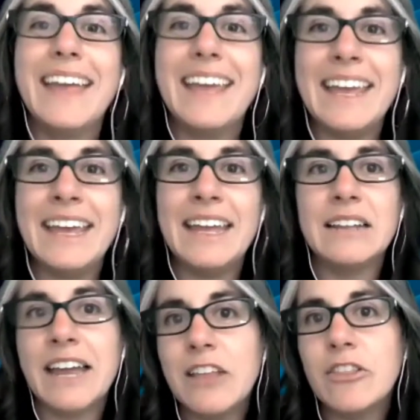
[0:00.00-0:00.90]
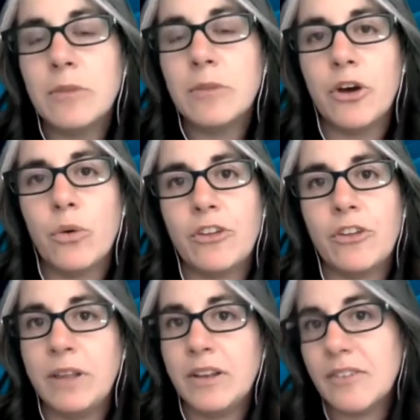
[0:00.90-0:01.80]
in letting them know what's
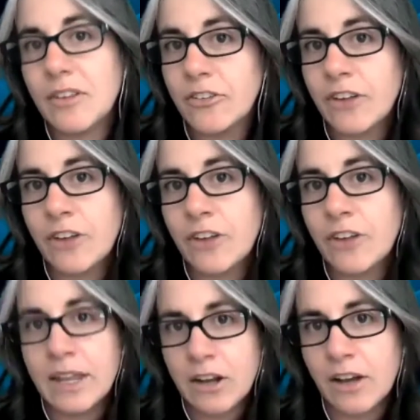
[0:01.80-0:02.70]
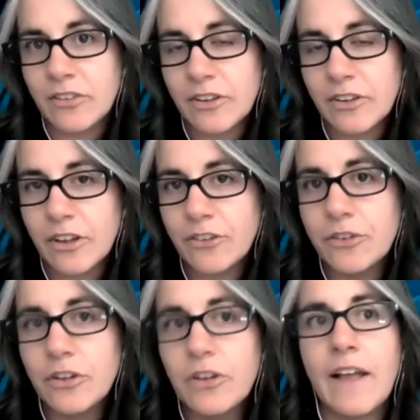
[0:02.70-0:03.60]
being successful and not
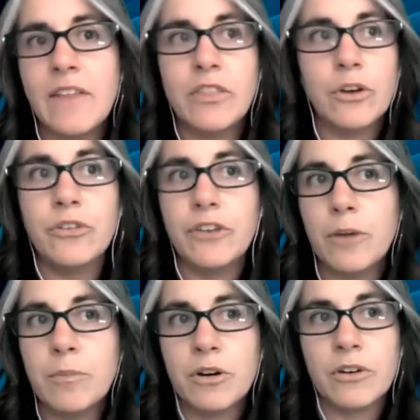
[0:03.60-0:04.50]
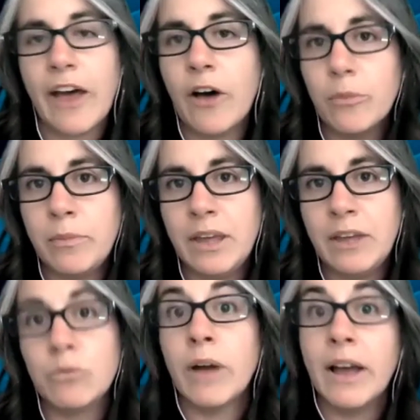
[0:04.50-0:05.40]
successful. And those numbers help
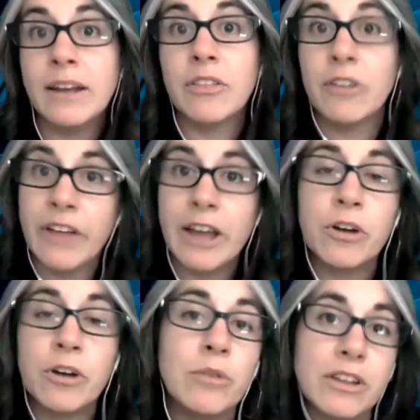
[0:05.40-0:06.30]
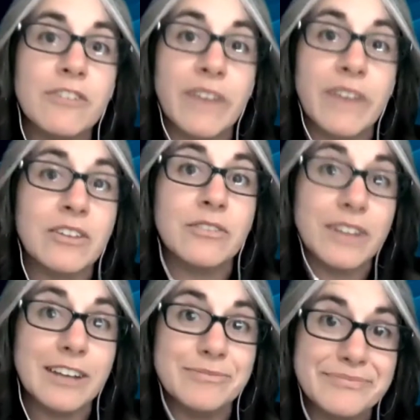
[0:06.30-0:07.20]
me run the library really effectively.